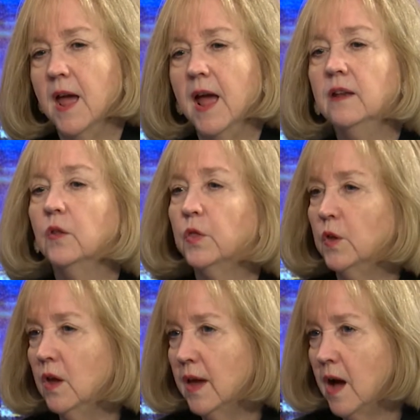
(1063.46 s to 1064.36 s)
and to
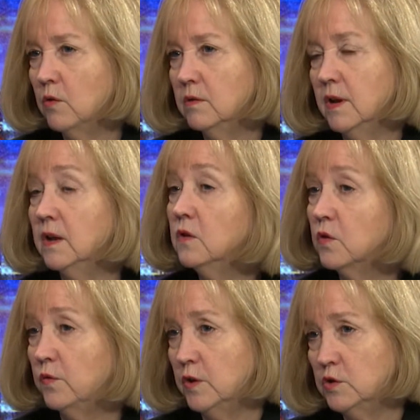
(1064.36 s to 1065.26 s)
think out into
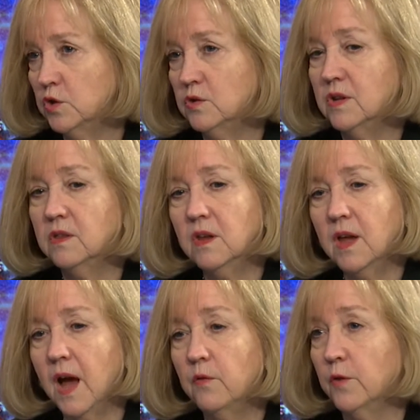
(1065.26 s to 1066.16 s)
the future, to think
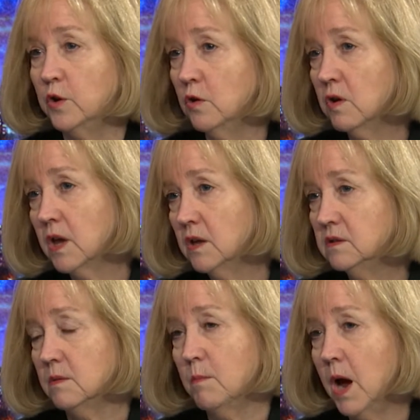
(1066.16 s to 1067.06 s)
out for your
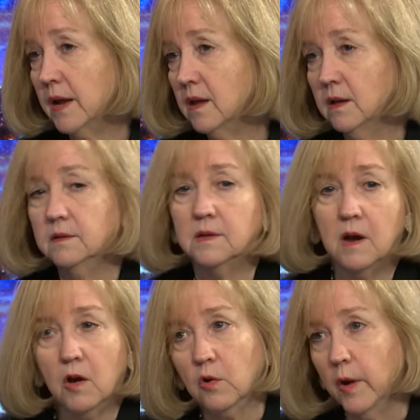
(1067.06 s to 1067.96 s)
kids and my kids and
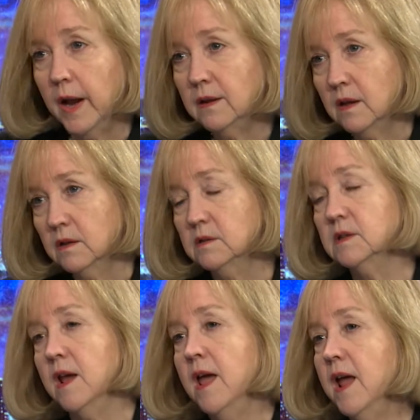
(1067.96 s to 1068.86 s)
our grandkids
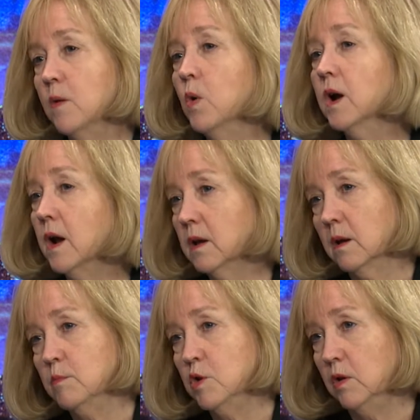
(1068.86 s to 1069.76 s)
and what kind of
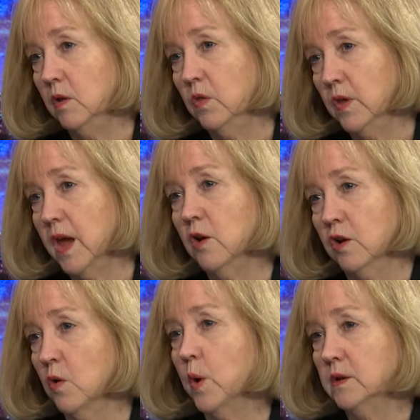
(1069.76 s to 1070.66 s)
community they are
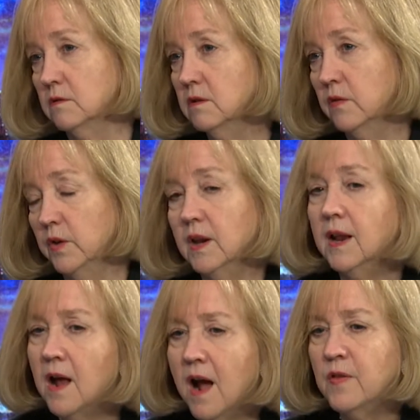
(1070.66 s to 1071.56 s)
going to live in.
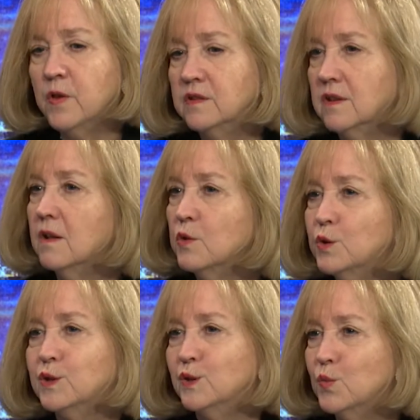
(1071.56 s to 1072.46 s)
And I think St.
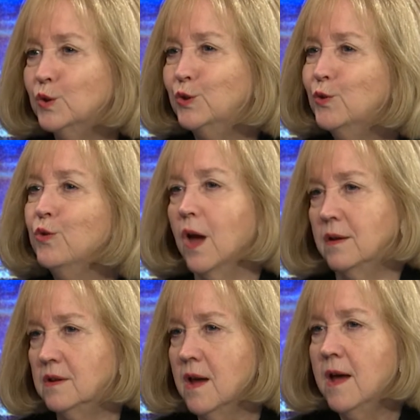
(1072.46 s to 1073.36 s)
Louisans will do
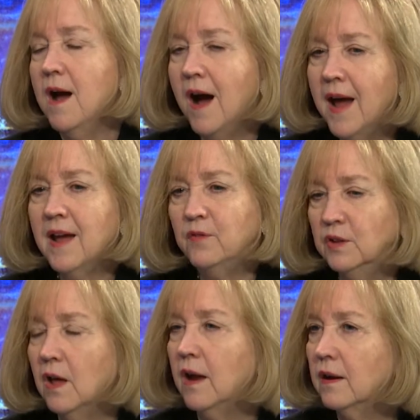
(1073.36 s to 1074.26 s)
that. I have a
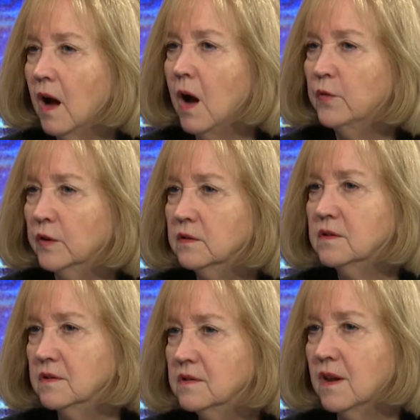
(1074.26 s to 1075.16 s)
lot of confidence
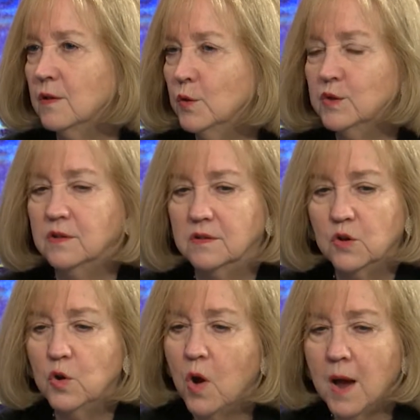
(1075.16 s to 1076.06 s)
in St. Louisans.
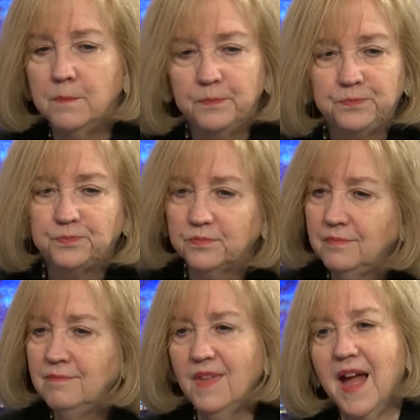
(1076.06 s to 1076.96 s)
You know, I'm
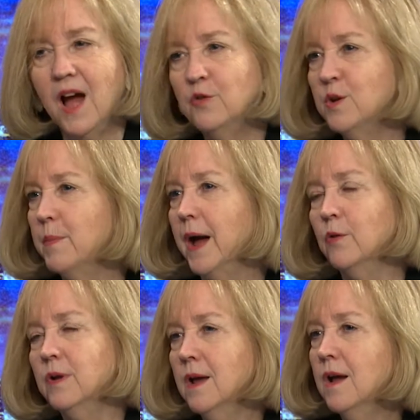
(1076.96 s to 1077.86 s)
out and
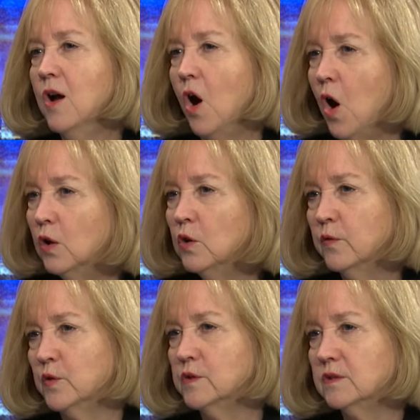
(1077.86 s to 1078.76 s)
about all
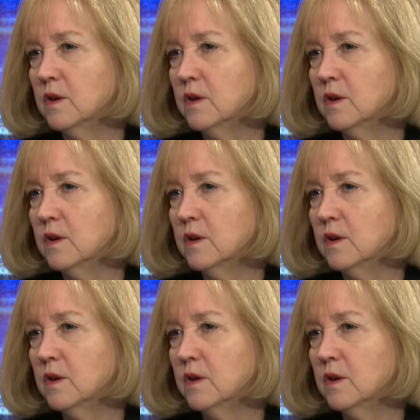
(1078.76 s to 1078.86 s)
over this